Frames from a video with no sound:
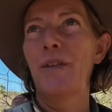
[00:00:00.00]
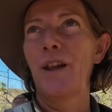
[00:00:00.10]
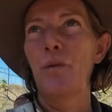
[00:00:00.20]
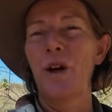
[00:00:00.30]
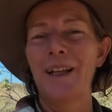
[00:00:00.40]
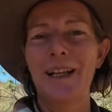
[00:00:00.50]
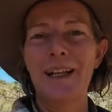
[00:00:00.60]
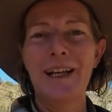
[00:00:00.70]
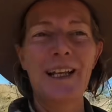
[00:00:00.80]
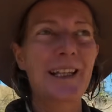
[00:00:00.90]
and then one little
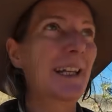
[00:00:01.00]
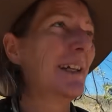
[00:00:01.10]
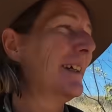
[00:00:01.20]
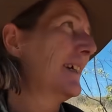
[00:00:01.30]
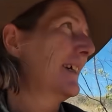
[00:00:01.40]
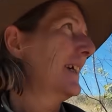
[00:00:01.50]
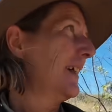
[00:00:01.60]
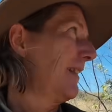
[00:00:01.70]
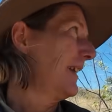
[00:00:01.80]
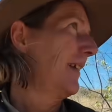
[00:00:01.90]
gully,
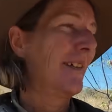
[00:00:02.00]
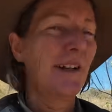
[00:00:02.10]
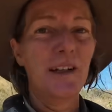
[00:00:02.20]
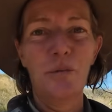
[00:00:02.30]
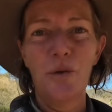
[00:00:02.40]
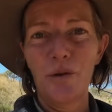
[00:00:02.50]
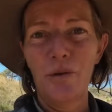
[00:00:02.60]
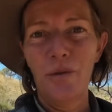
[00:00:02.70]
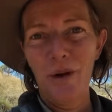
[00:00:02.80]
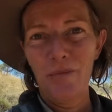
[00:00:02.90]
and then I still gotta walk all the way